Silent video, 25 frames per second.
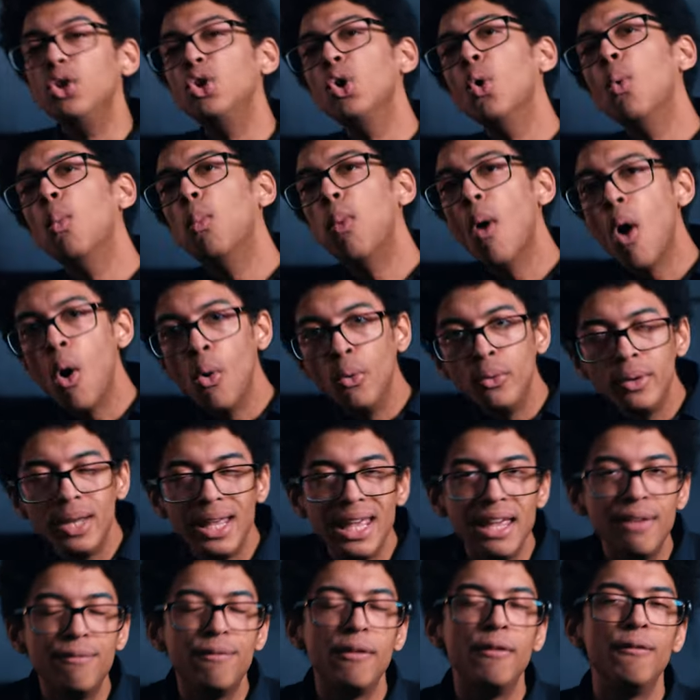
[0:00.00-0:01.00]
you won't
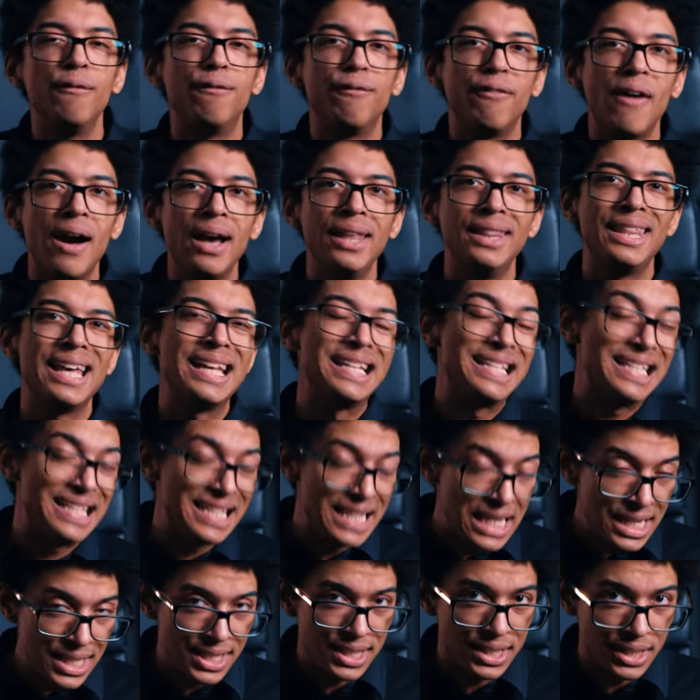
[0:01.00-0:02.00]
even find that
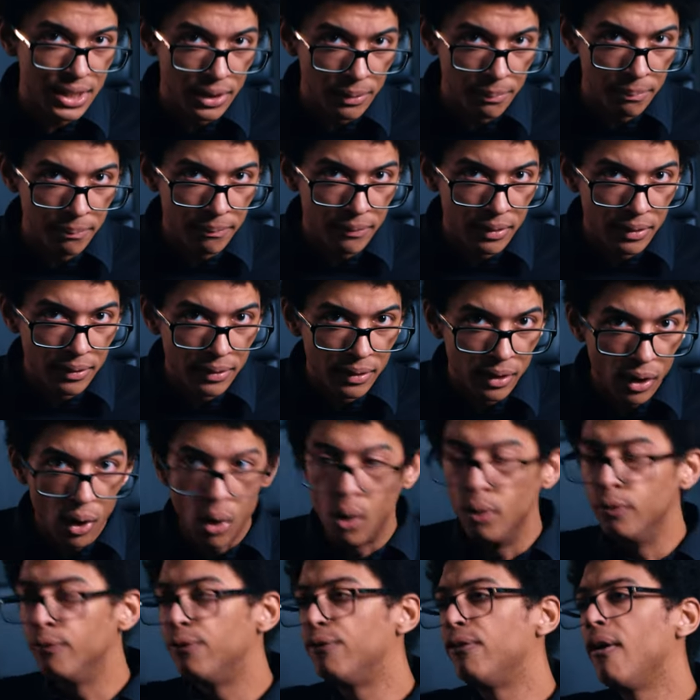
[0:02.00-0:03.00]
system
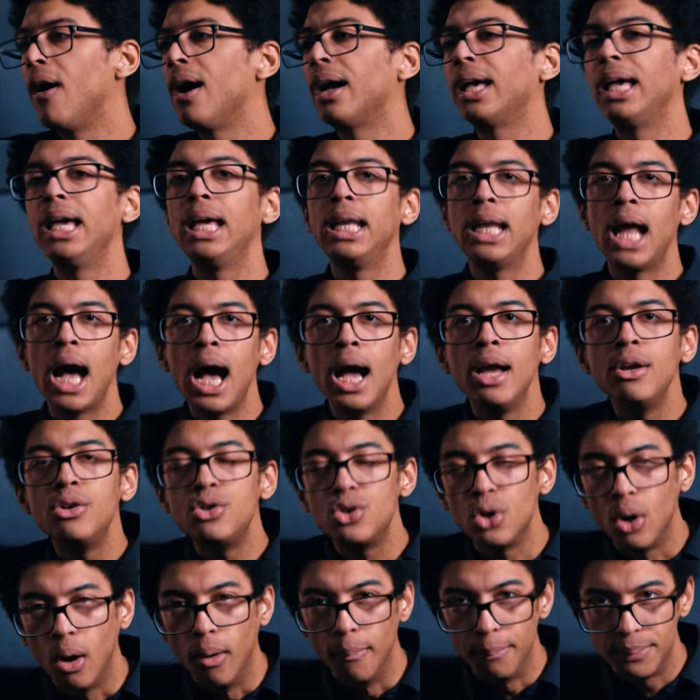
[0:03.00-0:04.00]
on fucking eye
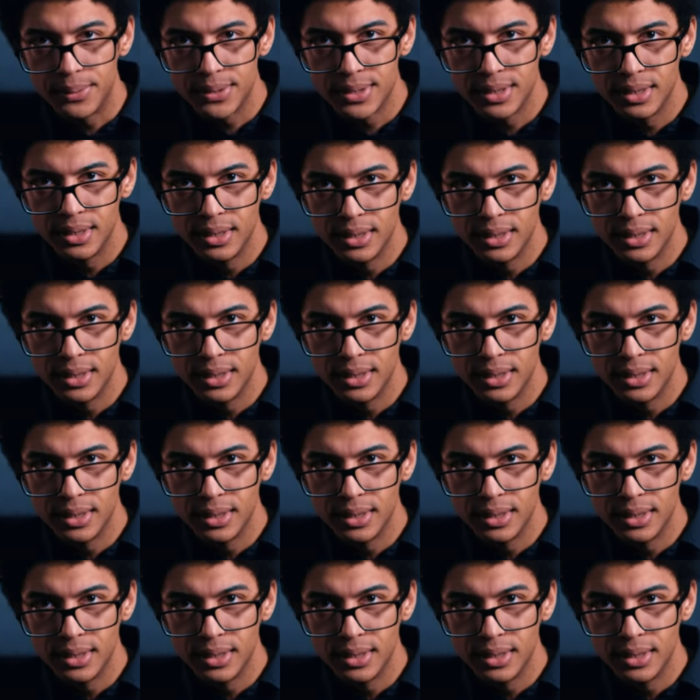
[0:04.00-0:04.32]
drops.